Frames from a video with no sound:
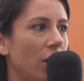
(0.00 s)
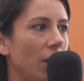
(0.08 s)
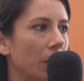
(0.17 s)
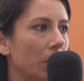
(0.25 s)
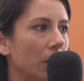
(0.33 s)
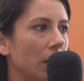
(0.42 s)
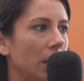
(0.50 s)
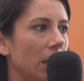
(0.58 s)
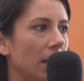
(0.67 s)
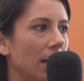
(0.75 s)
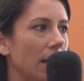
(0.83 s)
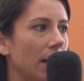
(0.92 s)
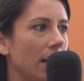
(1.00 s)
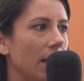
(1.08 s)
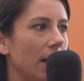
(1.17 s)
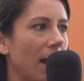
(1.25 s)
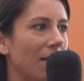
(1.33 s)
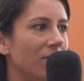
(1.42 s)
there.
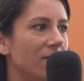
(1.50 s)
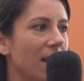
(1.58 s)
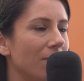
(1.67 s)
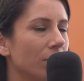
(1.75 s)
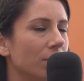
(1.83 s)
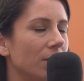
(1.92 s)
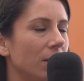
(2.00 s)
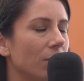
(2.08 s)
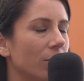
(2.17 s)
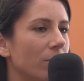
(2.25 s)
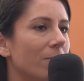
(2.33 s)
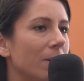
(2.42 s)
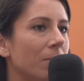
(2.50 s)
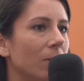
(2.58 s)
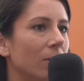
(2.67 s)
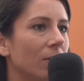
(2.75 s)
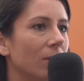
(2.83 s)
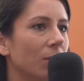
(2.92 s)
I've never seen a group of
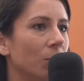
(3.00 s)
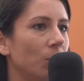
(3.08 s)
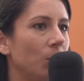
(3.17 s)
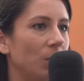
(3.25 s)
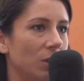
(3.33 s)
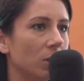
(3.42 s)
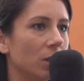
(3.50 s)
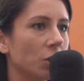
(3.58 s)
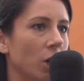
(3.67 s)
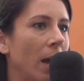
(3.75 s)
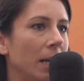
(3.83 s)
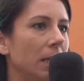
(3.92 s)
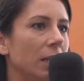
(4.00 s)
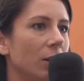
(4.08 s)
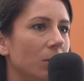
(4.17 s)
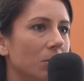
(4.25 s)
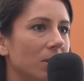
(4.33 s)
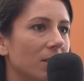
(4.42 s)
people with such high
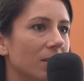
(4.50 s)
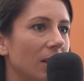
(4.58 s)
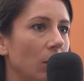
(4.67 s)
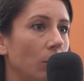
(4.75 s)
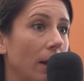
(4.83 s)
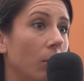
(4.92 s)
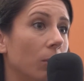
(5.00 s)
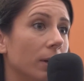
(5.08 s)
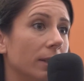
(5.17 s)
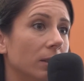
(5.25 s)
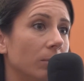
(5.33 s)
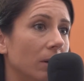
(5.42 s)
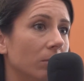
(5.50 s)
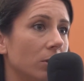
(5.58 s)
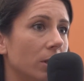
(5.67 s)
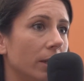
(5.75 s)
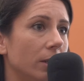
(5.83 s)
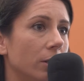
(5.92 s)
egos that work in the
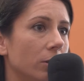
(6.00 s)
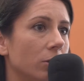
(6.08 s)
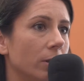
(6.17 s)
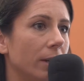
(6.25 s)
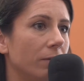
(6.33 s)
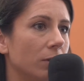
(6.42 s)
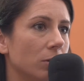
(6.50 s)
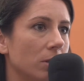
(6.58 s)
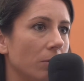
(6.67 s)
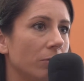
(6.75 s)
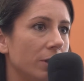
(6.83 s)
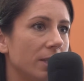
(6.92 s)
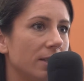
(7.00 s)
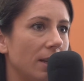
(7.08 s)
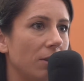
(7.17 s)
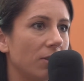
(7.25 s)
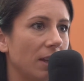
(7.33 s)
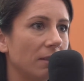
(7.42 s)
publishing industry. For some reason,
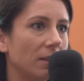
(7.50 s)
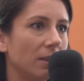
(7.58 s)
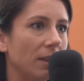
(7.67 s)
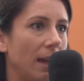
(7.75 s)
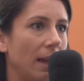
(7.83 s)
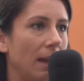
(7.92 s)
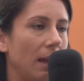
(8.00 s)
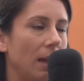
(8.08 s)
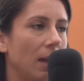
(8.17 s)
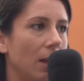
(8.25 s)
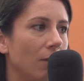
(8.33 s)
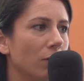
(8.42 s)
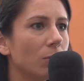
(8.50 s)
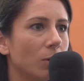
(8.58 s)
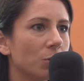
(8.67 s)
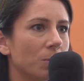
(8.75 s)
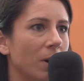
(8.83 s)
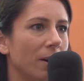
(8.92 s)
they think that they, for the
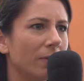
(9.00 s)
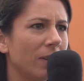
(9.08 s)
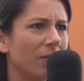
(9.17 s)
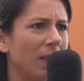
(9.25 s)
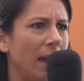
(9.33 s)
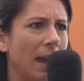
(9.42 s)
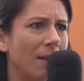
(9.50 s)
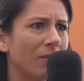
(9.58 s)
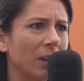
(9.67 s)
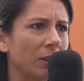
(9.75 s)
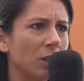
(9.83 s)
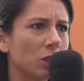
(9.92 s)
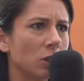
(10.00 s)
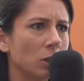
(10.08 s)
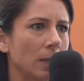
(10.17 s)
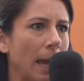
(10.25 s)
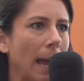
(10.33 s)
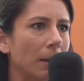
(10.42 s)
most part, that they have like this
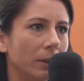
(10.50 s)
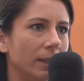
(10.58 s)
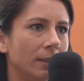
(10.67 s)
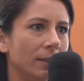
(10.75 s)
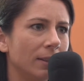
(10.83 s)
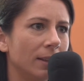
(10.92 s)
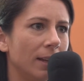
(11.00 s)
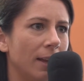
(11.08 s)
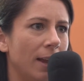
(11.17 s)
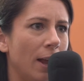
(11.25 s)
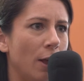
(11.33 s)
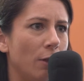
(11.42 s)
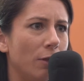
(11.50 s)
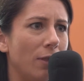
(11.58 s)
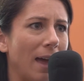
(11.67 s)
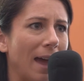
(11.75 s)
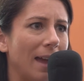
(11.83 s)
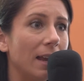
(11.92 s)
talent, it's prestige.
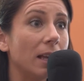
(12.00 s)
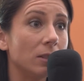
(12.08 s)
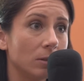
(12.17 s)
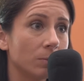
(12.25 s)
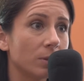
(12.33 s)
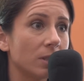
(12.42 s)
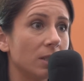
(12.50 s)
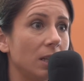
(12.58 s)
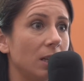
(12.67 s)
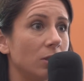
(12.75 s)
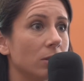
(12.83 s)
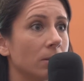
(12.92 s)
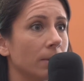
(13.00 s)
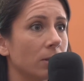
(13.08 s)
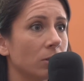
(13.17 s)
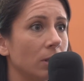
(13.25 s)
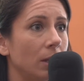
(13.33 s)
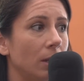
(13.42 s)
That it's a prestige,
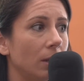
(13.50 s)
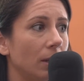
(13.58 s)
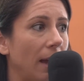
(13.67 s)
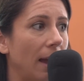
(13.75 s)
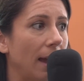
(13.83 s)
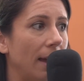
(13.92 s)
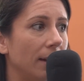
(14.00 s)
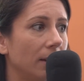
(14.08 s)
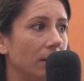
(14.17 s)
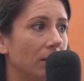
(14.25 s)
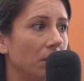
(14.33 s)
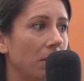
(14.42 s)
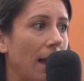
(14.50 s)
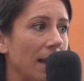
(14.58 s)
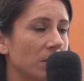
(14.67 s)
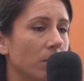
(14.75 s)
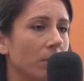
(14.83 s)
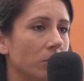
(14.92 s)
especially yeah. at the
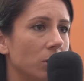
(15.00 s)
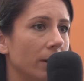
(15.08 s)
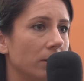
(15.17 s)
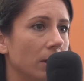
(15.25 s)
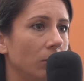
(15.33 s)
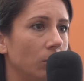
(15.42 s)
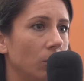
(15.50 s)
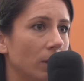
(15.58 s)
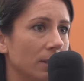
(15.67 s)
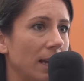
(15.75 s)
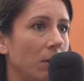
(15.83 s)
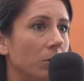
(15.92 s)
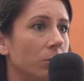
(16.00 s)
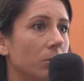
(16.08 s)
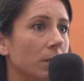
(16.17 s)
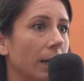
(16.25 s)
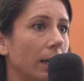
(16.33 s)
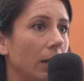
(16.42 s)
last publishing house I worked at, which
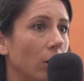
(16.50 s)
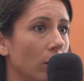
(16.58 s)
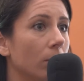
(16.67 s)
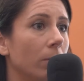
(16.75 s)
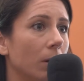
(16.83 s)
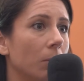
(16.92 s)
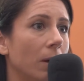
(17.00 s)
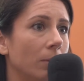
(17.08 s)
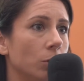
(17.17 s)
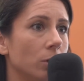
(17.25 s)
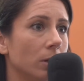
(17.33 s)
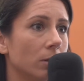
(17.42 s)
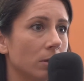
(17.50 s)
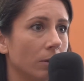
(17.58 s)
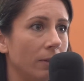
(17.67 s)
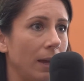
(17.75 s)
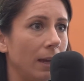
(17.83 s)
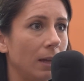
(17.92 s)
was like an art book publisher. So
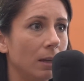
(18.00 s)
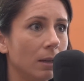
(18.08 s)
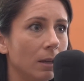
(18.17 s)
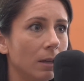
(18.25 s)
they,